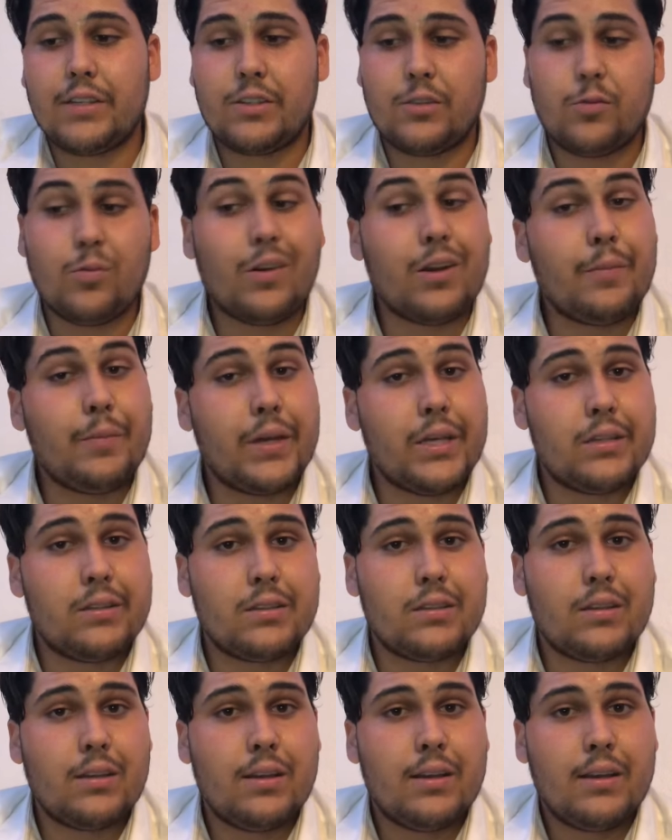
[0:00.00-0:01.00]
is what it means.
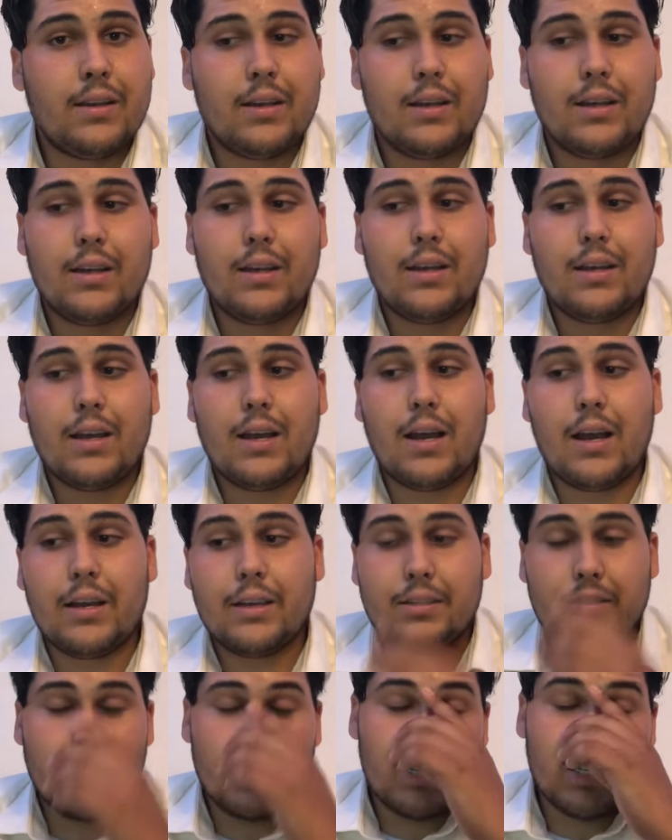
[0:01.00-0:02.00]

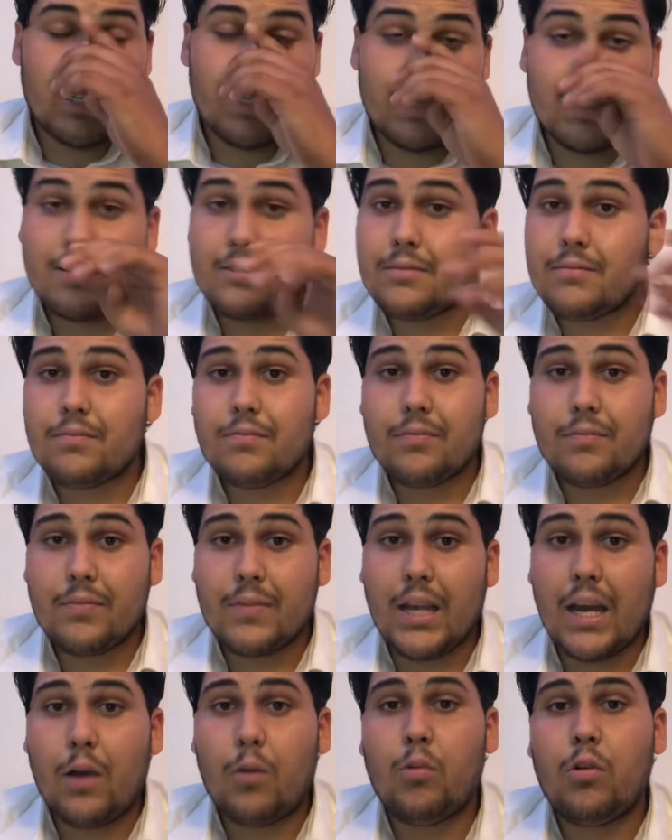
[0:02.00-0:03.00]
Such as
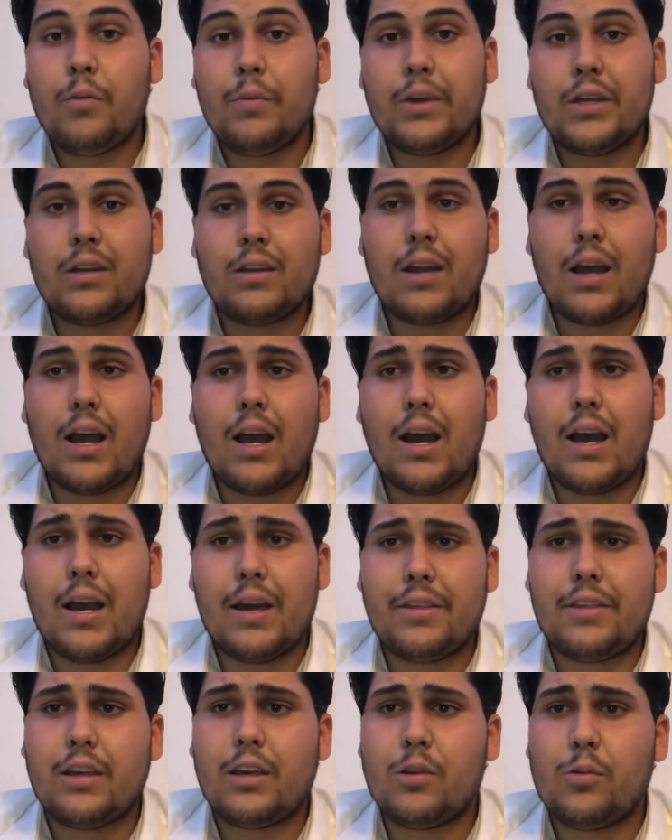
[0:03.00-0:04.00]
that woman, I
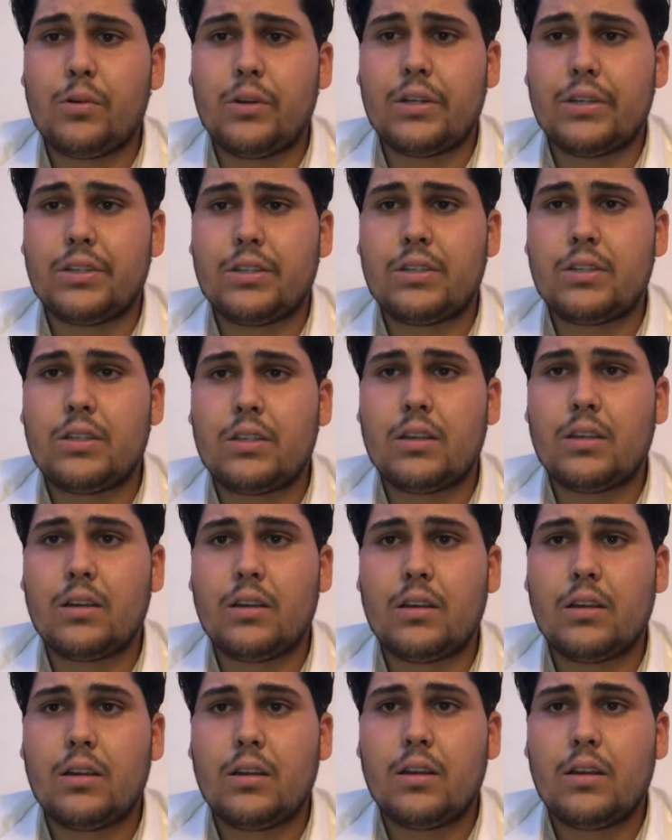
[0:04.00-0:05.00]
think it was
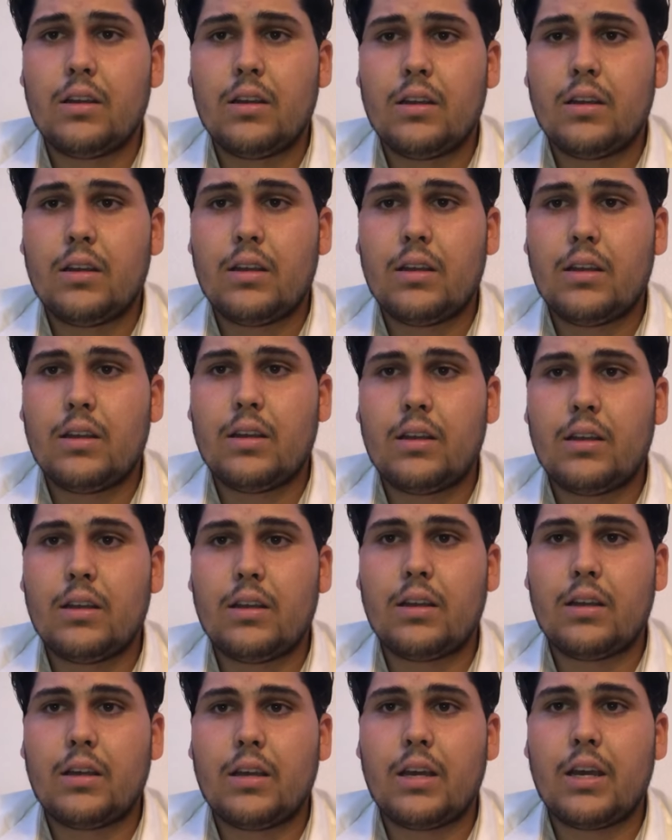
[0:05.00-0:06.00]

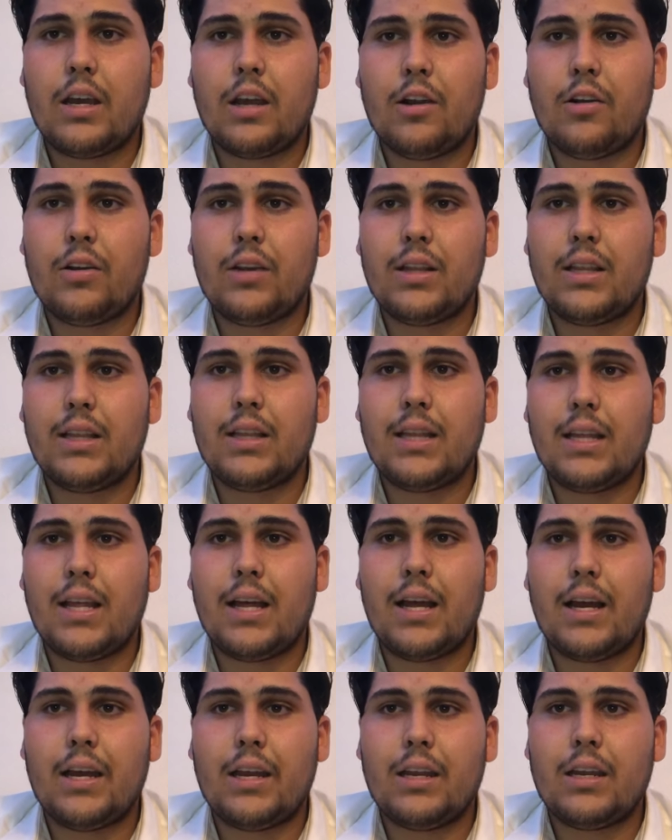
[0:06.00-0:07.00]

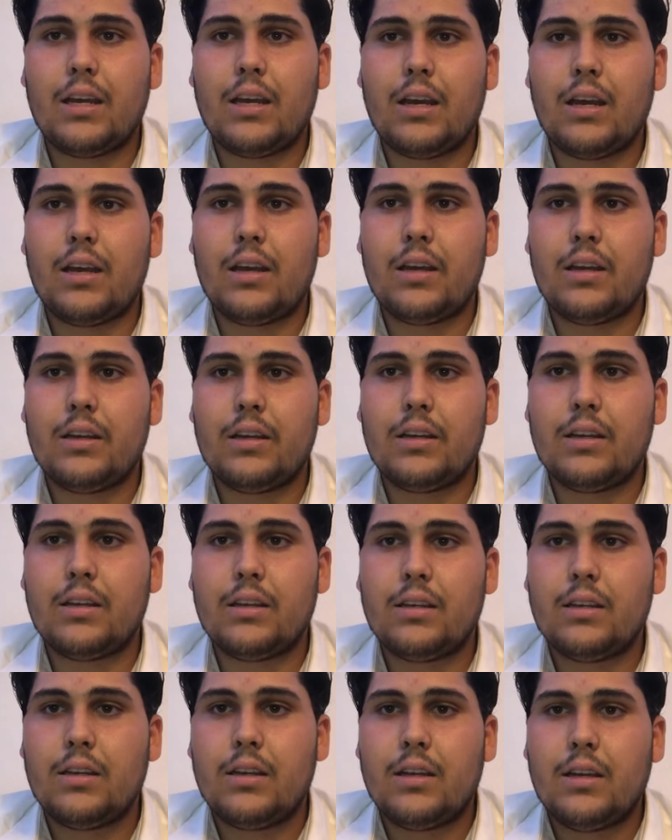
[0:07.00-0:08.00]
Carolina,
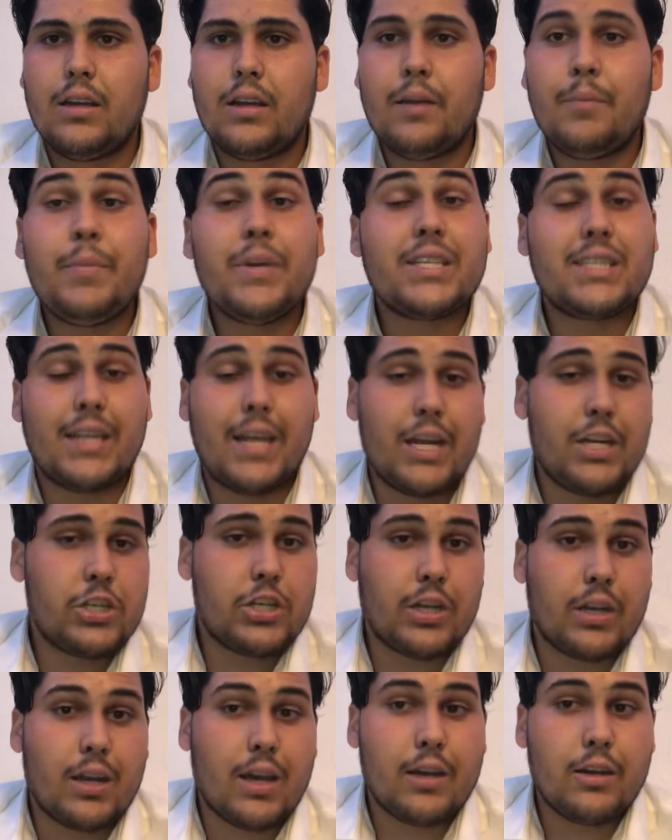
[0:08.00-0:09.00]
Miss
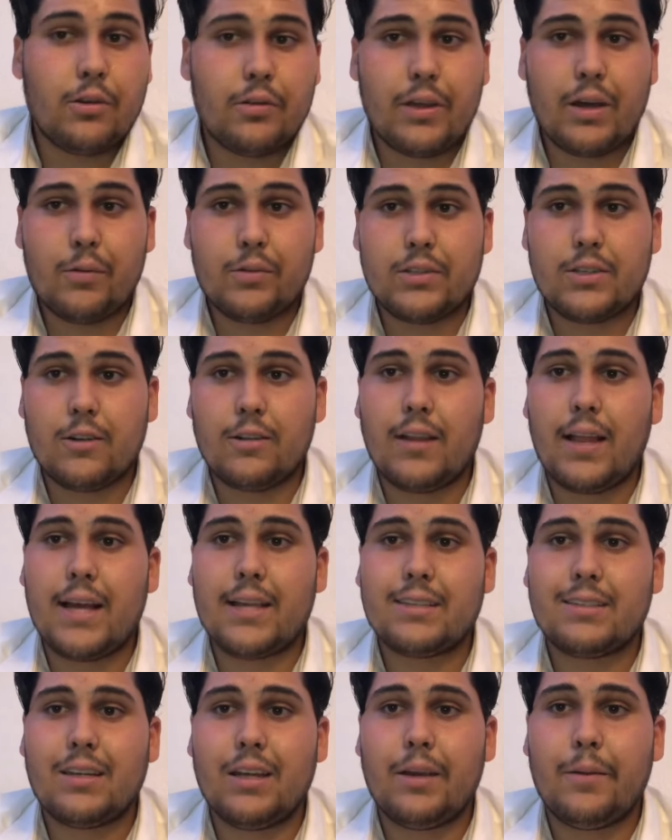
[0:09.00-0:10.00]
Nation. I know that was her
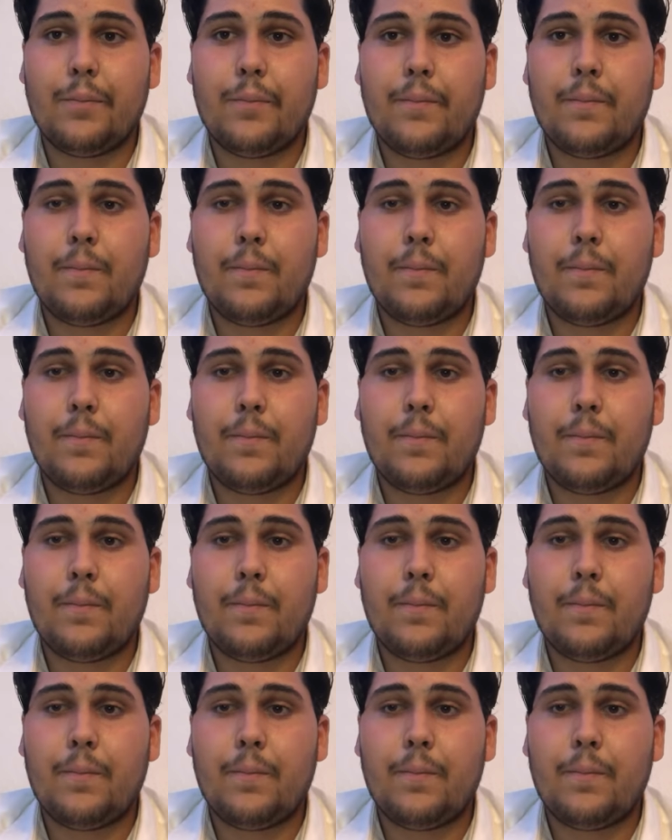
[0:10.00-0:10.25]
last name.